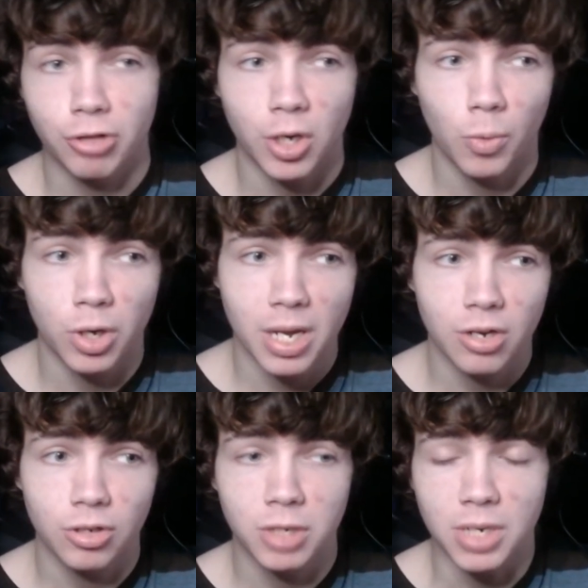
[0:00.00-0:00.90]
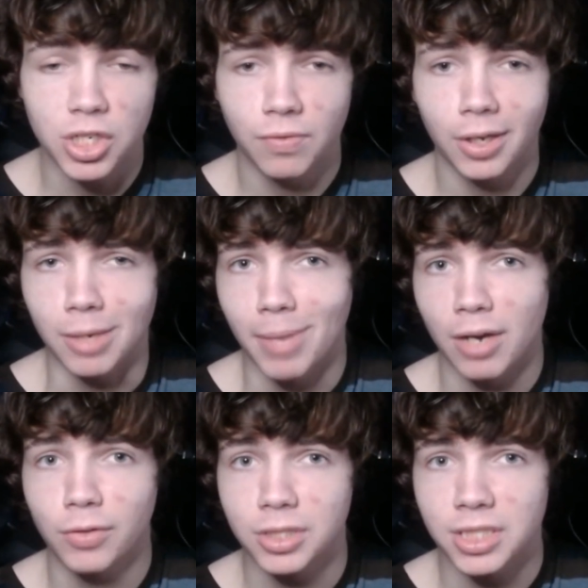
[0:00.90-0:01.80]
Tried out Widowmaker. To me, she felt like a
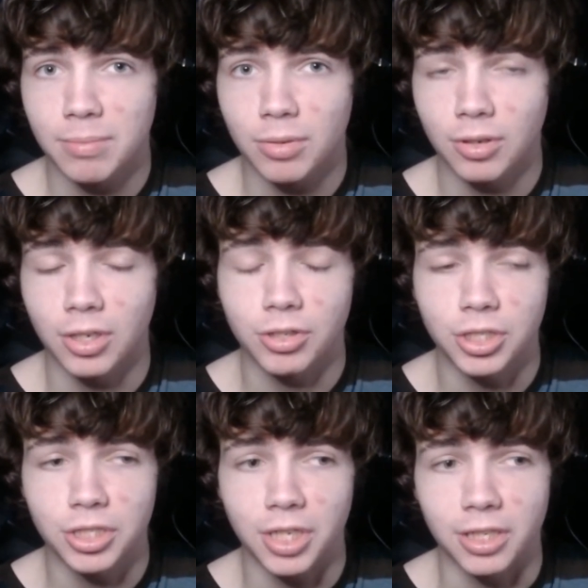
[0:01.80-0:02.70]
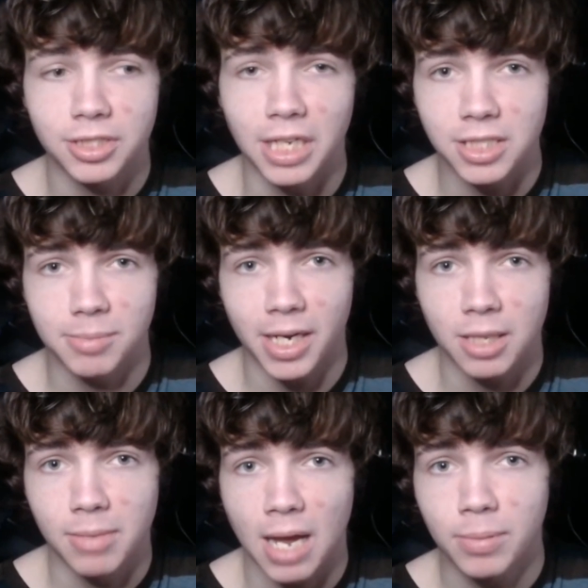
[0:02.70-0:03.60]
Battlefield sniper. You know, she just kind of stands in the
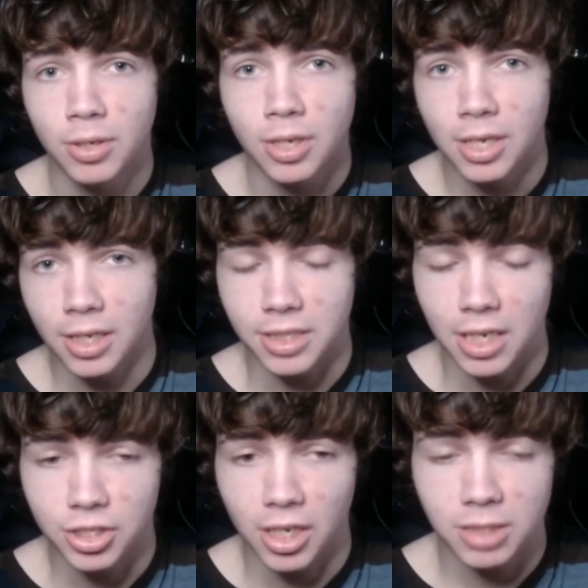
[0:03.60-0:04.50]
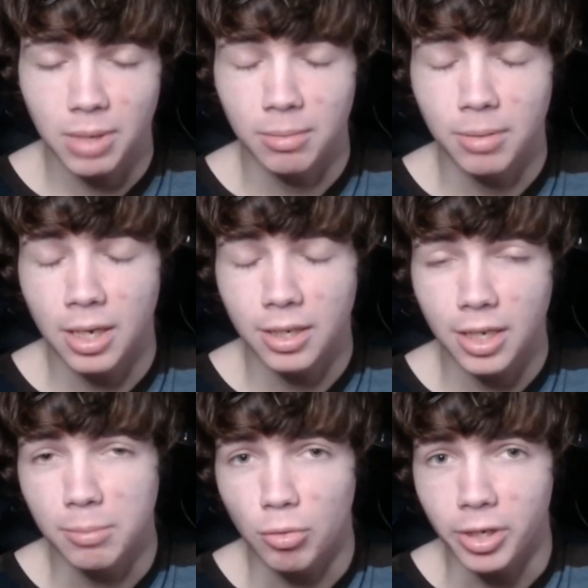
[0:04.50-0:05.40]
back of the map, gets headshots, blah, blah, blah.
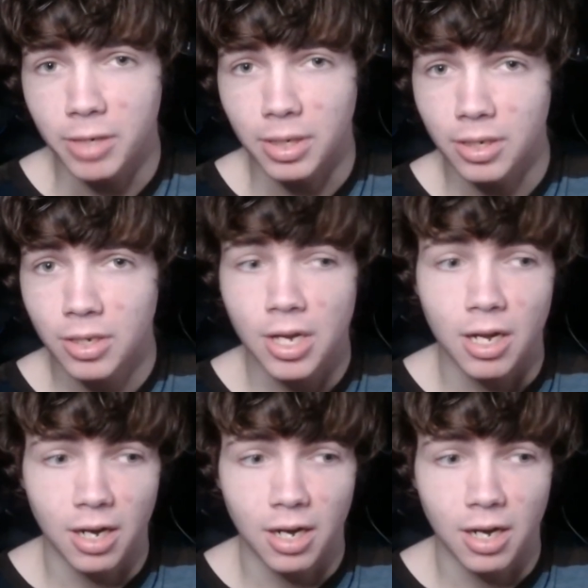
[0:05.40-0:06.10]
Kind of boring to me.